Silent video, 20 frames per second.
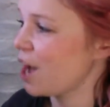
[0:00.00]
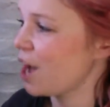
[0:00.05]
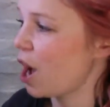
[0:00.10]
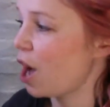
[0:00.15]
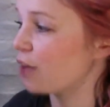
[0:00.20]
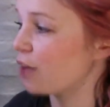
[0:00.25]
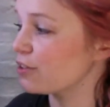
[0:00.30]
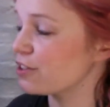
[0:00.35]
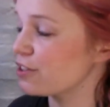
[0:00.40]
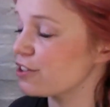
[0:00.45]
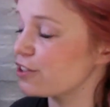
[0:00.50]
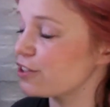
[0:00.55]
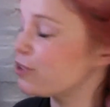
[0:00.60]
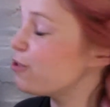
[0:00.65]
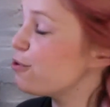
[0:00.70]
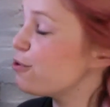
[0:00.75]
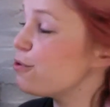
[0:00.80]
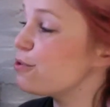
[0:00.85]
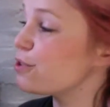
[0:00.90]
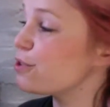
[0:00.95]
I'll
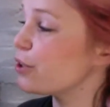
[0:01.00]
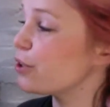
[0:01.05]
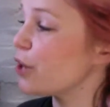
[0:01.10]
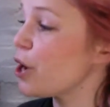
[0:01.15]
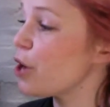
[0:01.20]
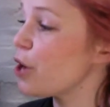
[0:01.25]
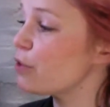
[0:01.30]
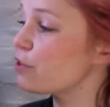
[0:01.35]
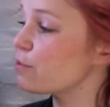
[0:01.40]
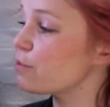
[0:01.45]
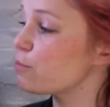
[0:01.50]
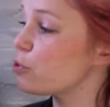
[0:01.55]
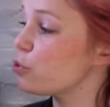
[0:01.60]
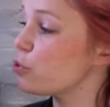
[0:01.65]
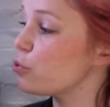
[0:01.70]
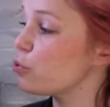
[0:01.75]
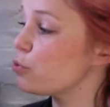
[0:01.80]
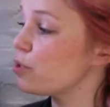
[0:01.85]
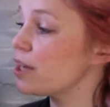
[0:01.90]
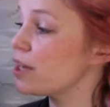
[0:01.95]
snooze on Earth's
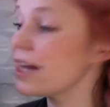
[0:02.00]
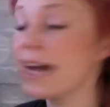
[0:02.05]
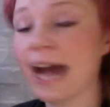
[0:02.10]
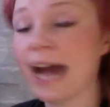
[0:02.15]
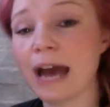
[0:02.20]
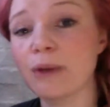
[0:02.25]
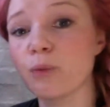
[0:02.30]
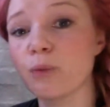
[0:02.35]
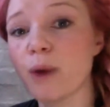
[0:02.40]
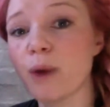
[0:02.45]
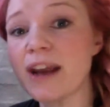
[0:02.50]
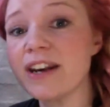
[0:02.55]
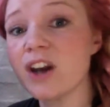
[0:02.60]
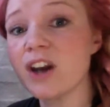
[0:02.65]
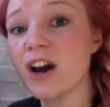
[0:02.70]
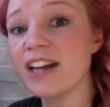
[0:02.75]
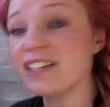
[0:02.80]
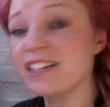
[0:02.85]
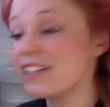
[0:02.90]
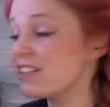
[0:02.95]
moon, and when
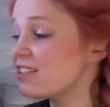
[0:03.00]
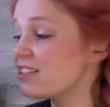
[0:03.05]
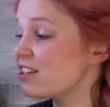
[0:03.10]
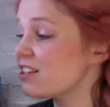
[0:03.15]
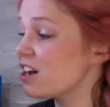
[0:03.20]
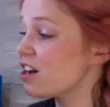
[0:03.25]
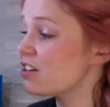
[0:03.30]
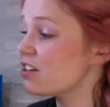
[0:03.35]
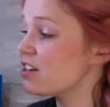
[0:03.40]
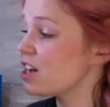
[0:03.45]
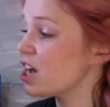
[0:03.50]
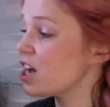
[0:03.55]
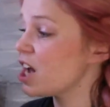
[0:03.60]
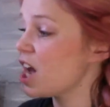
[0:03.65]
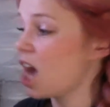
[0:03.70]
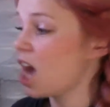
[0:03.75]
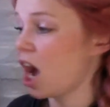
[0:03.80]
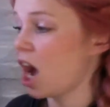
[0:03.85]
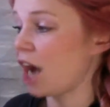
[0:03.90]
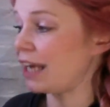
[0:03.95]
night is done,
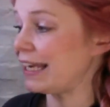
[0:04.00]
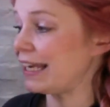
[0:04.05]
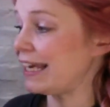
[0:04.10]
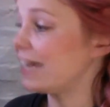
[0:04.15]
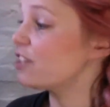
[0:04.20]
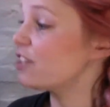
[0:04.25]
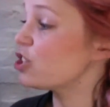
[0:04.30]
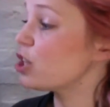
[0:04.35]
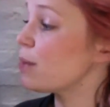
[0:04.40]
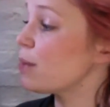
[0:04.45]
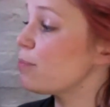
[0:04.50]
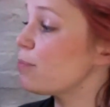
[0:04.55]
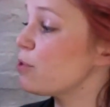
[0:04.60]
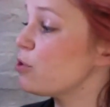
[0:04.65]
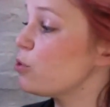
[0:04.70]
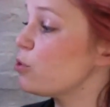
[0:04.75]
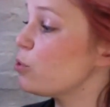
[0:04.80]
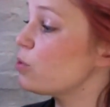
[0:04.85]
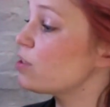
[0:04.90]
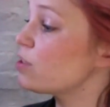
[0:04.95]
I'll hitch up the
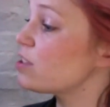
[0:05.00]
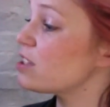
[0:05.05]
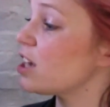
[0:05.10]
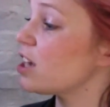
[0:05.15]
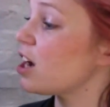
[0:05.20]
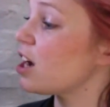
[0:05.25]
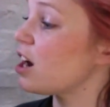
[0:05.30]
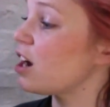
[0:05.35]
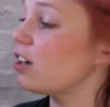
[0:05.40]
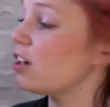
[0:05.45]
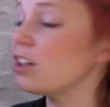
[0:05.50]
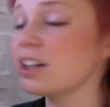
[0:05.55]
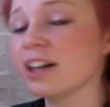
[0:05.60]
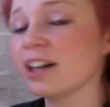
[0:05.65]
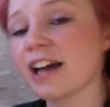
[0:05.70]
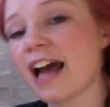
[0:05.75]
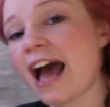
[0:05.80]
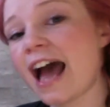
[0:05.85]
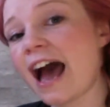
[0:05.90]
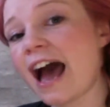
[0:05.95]
North Star
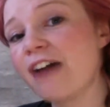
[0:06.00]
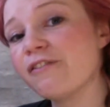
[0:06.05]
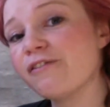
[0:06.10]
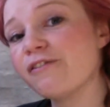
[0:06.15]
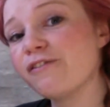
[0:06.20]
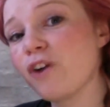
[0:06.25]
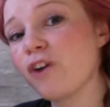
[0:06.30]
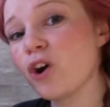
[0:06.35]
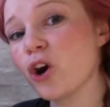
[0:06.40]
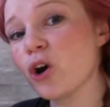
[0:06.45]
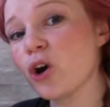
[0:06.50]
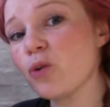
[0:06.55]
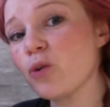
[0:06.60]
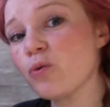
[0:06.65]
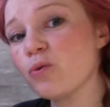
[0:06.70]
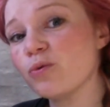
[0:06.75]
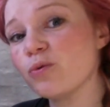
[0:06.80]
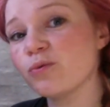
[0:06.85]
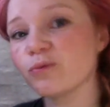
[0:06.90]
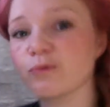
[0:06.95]
and follow
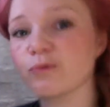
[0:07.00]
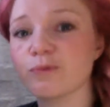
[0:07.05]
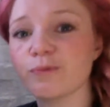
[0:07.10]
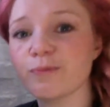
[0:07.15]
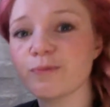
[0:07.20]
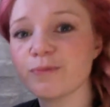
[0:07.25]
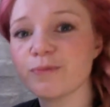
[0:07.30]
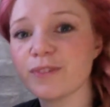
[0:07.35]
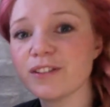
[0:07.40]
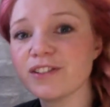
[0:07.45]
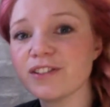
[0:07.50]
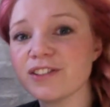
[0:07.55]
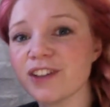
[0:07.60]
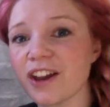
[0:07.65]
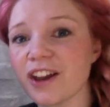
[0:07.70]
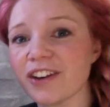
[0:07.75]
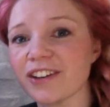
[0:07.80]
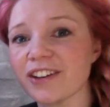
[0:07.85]
the sun.